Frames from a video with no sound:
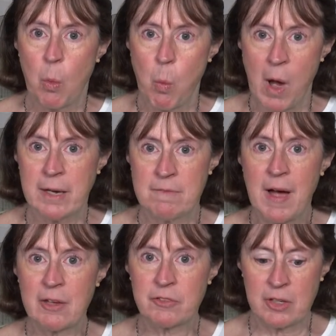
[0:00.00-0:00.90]
one of
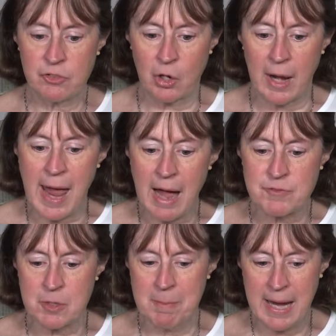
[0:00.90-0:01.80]
us is going to have
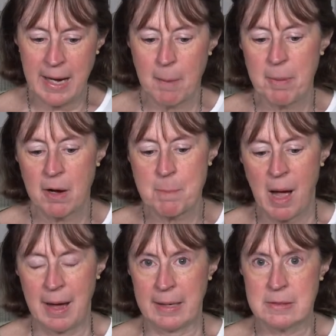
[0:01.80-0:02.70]
to make up our
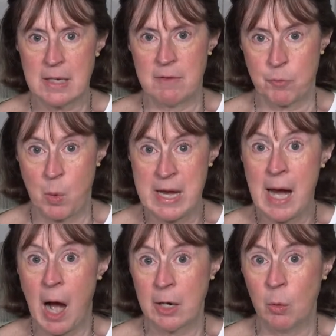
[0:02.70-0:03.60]
mind if we
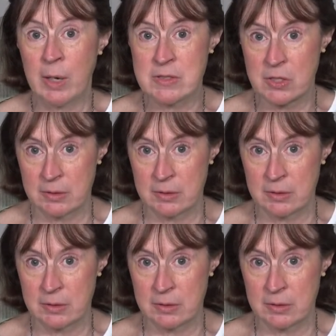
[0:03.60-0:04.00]
are going to